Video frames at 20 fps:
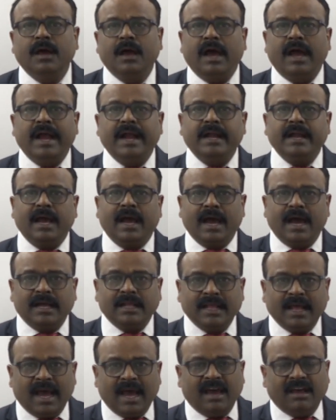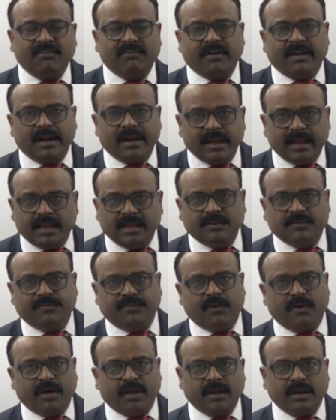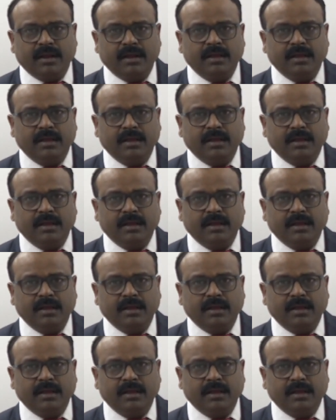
and Aadhaar were linked for